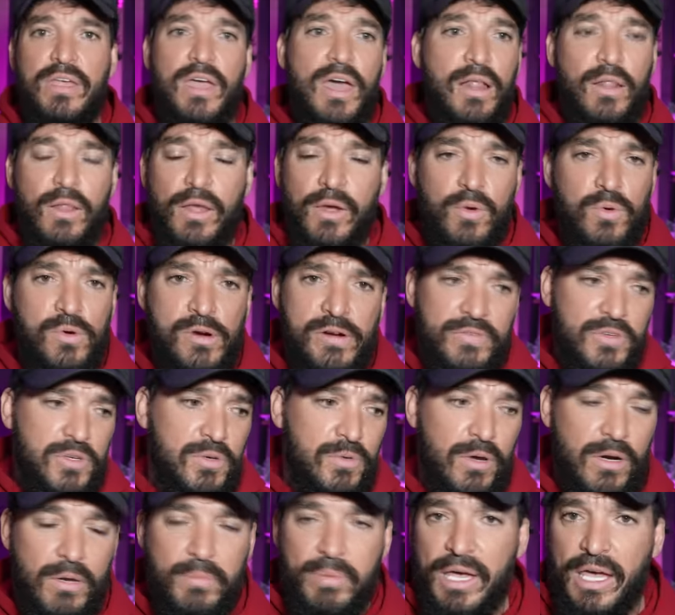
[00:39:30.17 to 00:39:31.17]
Yeah, like whoever you
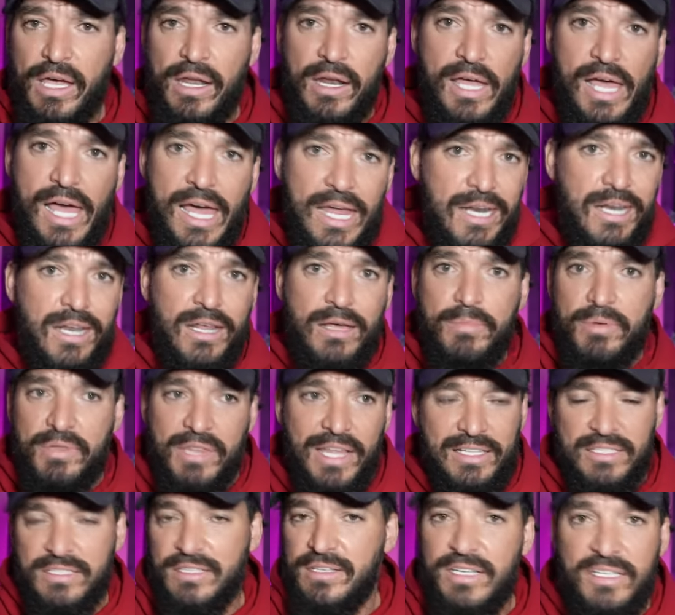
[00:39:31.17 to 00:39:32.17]
want to pay to edit it, but
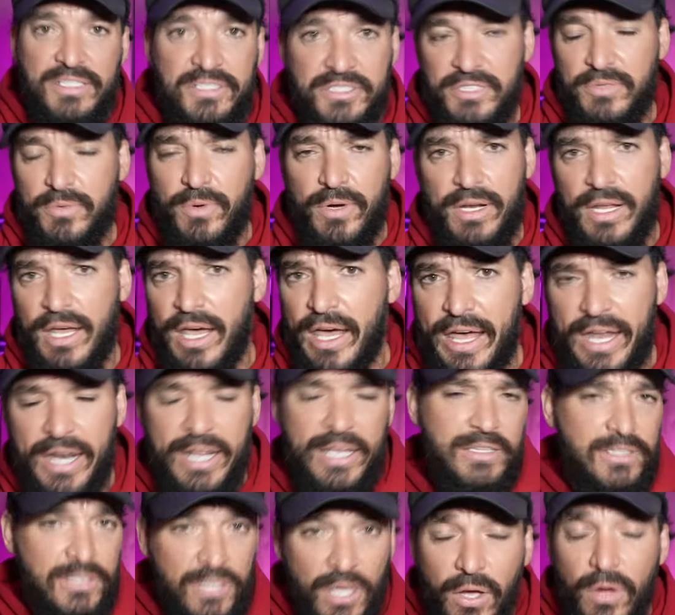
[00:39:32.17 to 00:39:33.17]
that's an easy one to
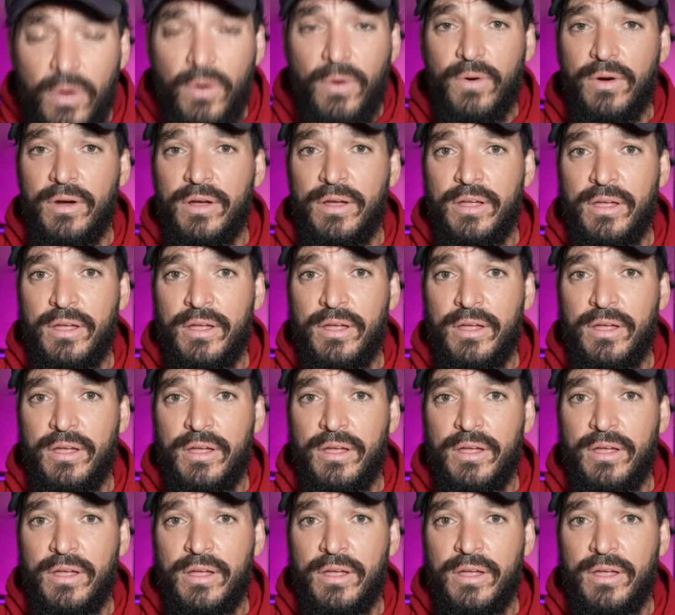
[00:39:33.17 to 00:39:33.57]
edit too.